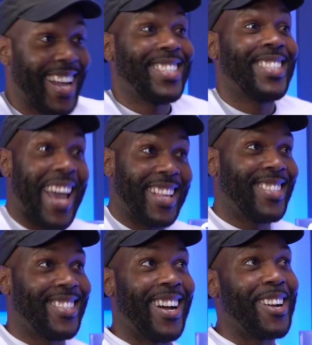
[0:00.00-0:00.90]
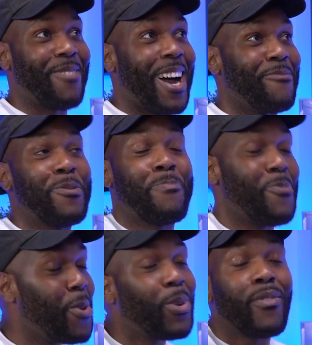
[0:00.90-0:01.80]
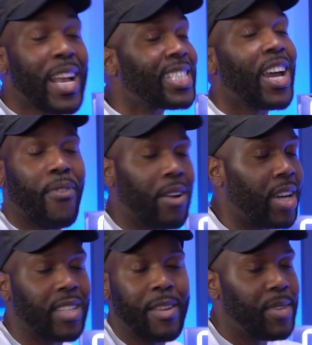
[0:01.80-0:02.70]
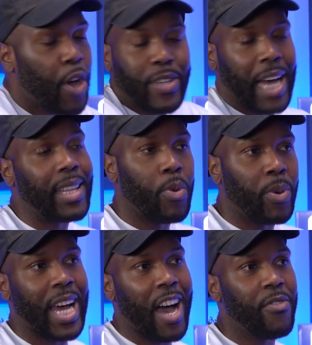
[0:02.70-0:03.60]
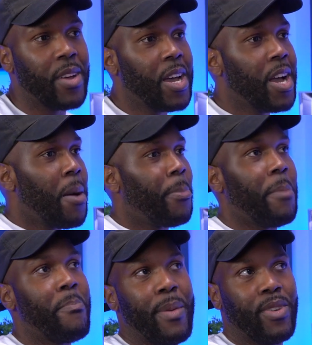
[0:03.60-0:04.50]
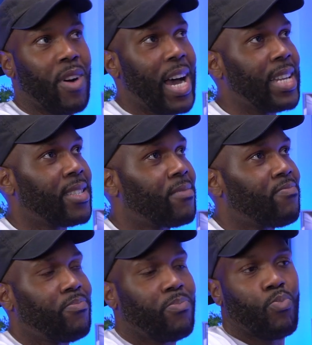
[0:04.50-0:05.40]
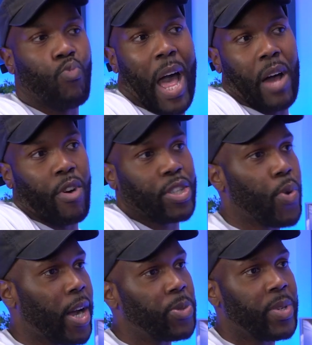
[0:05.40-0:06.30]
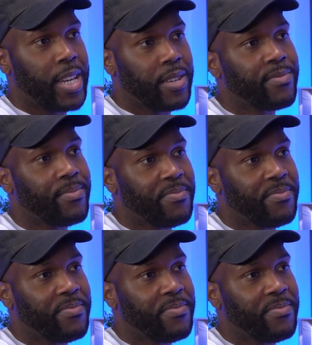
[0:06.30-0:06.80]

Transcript: It's tense. Like we would eventually have fundraisers, I no doubt that we would have, but maybe not as well or as quick as we did.